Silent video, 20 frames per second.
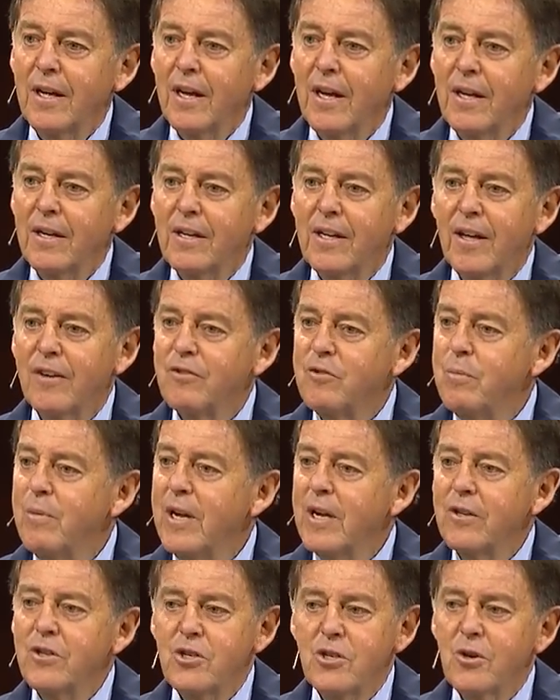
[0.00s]
and gives
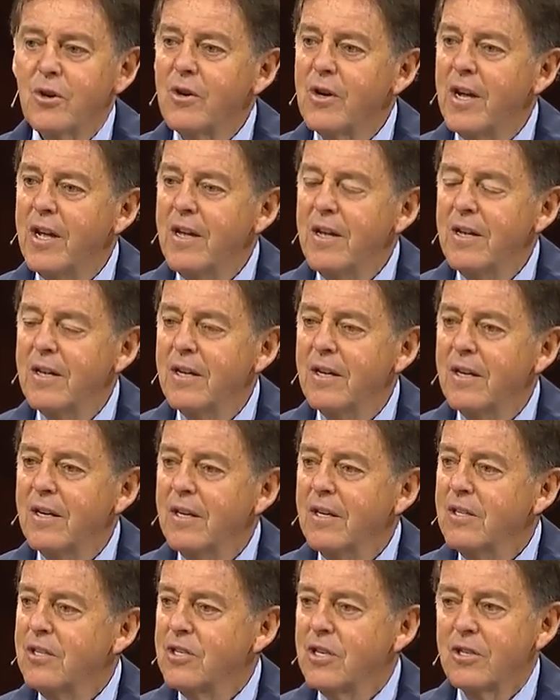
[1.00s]
me a joy
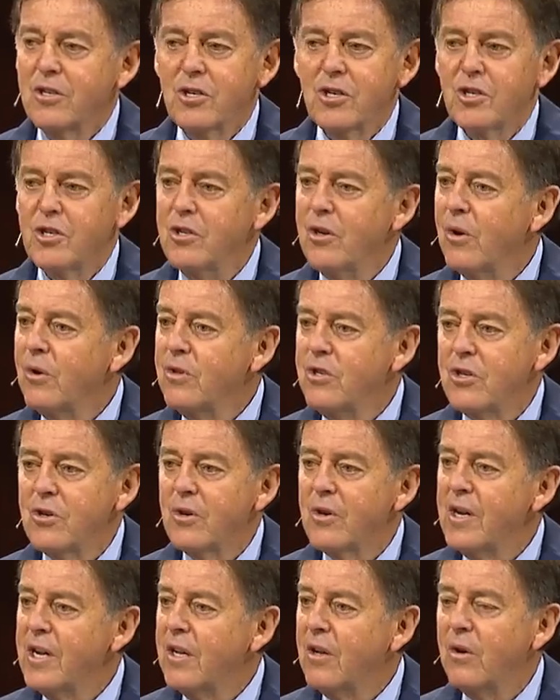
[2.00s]
such as no
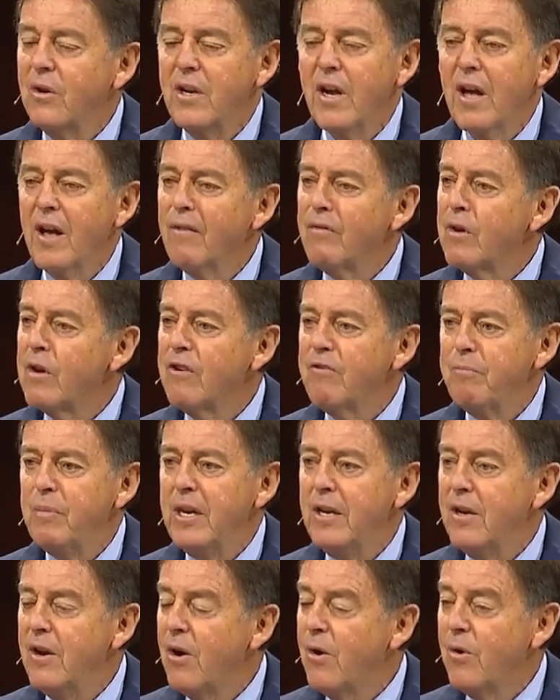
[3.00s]
joy could ever have
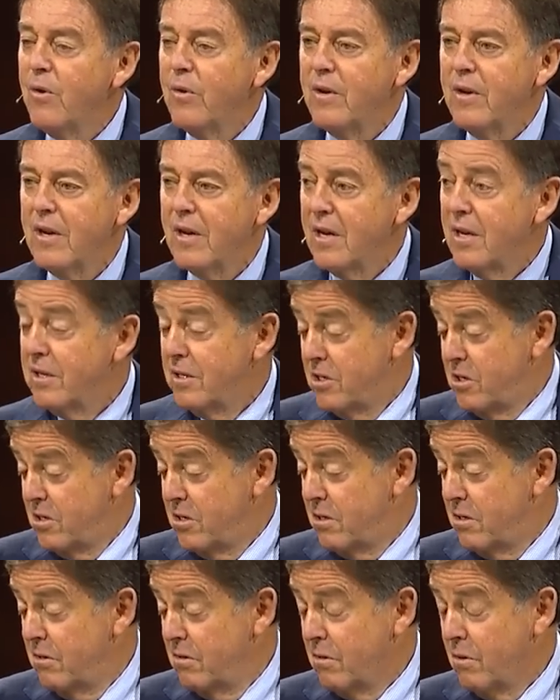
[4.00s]
been known,
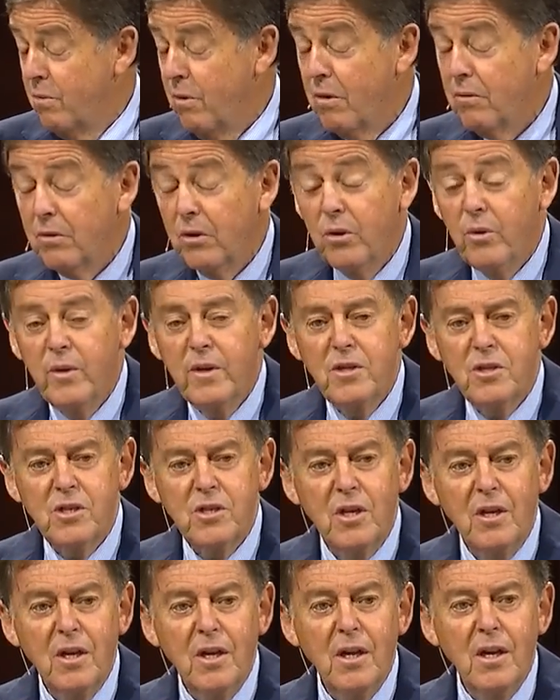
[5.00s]
as to quote
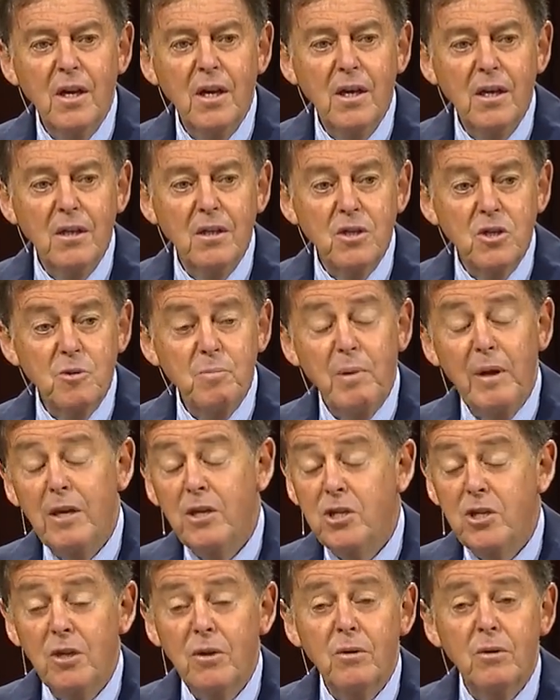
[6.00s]
Lewis, in the
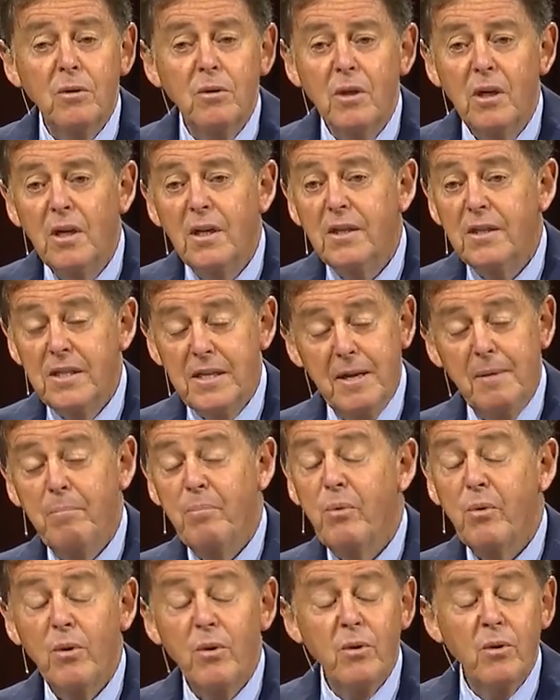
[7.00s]
spatio
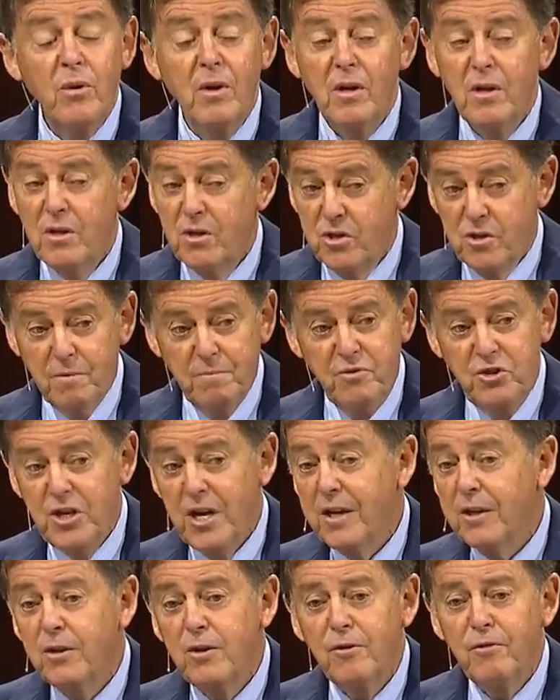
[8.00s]
temporal
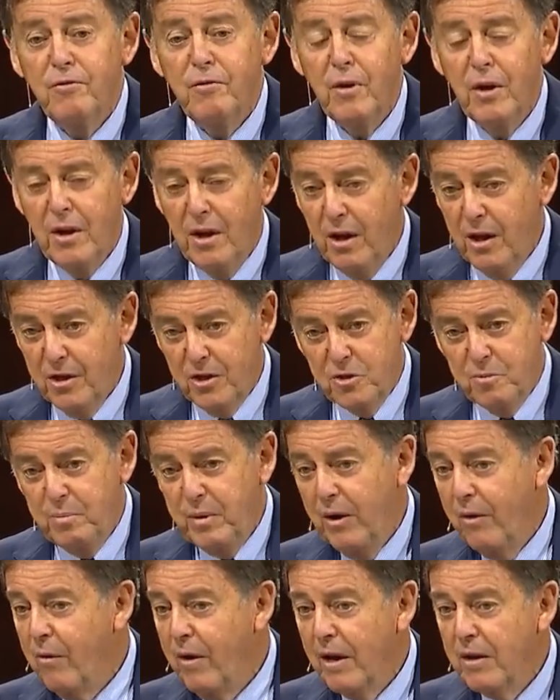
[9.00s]
subjective
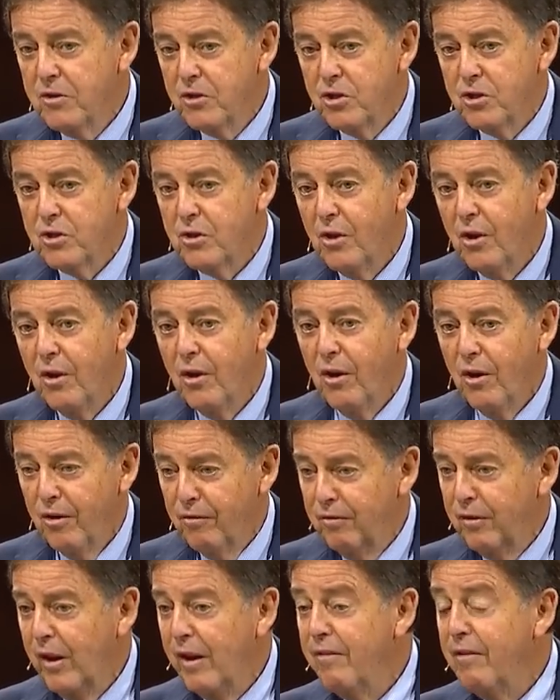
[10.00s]
experience
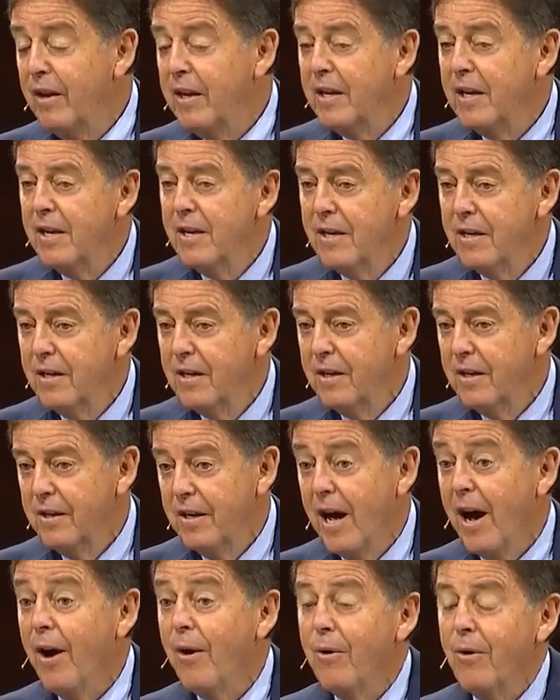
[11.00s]
of living
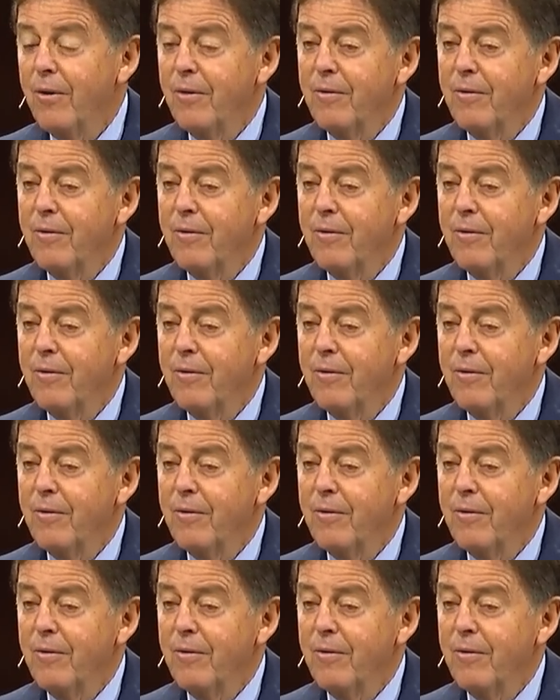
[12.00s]
now.